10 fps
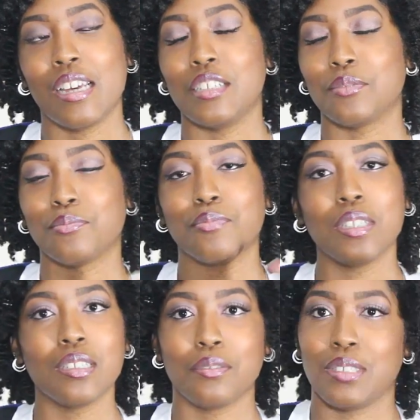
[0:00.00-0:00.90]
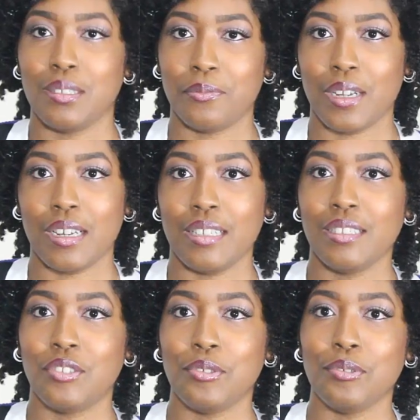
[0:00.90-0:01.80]
It's really, really
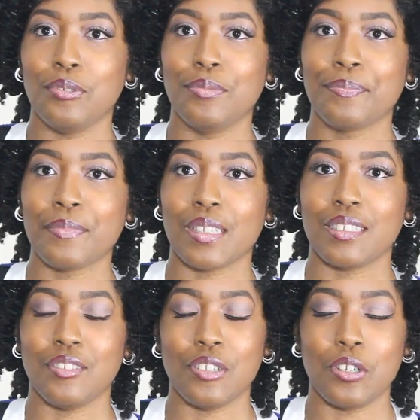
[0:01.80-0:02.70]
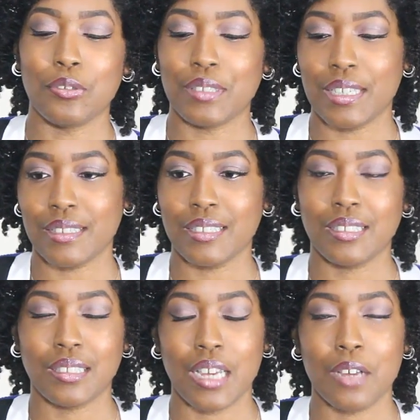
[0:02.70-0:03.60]
fun to, you know, get this
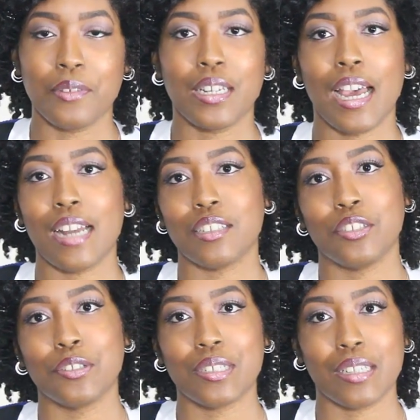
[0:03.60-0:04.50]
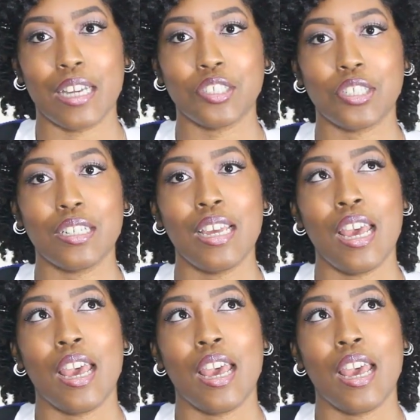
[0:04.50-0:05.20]
stuff and add it to your collection.